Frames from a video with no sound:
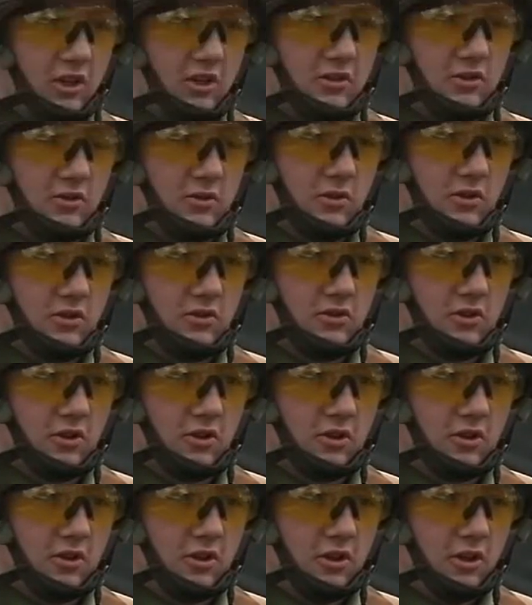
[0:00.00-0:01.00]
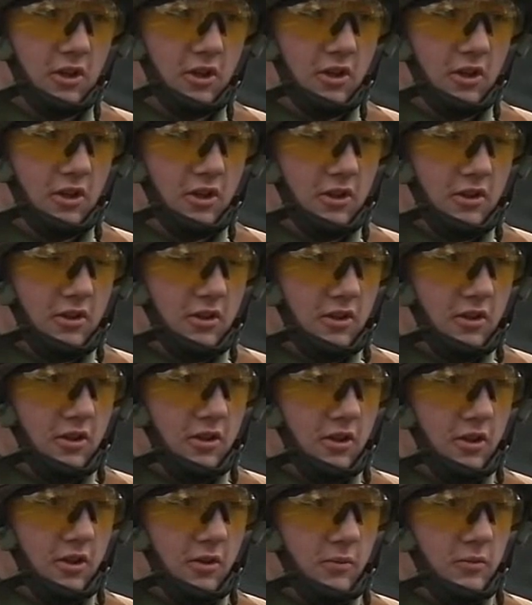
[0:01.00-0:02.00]
that as well, so
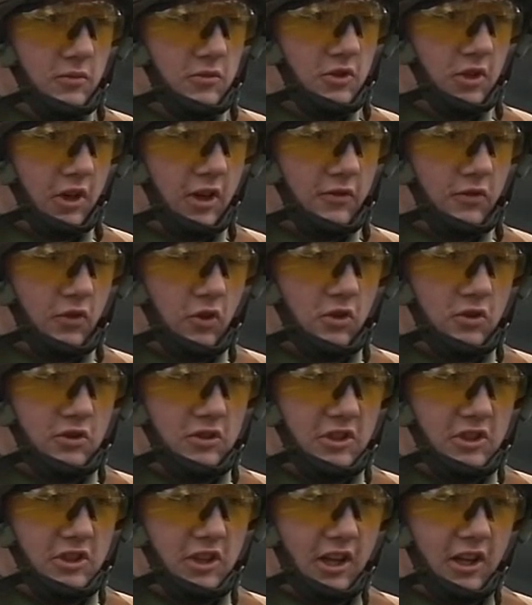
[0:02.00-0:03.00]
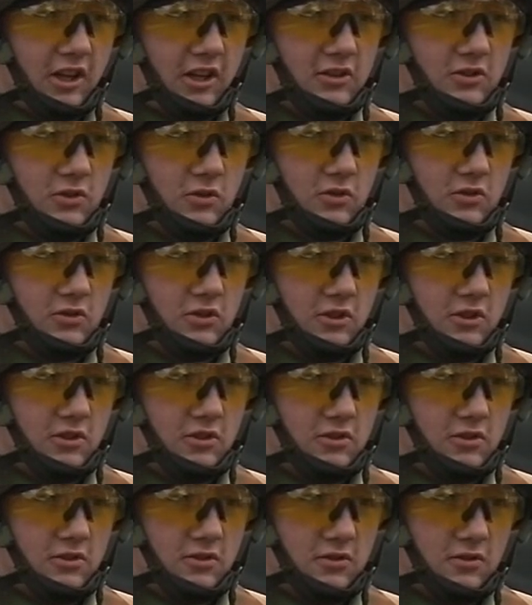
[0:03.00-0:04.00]
um, to have royalty shout out to us,
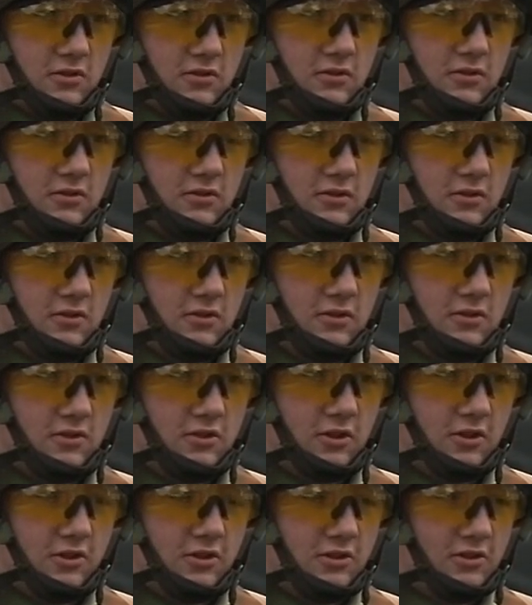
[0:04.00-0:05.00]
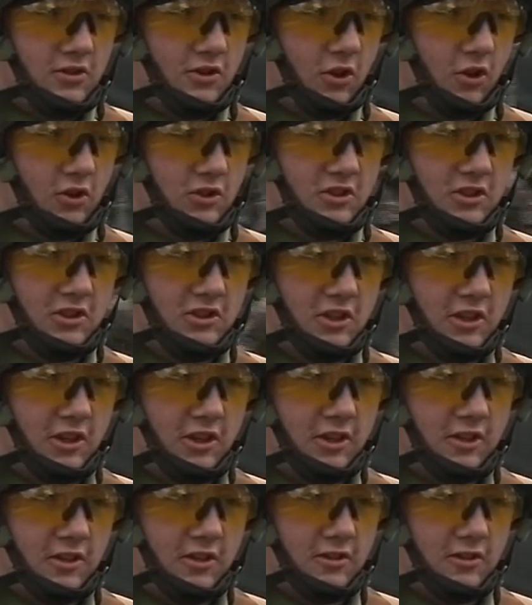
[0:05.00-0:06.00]
it's, it's a nice thing to hear.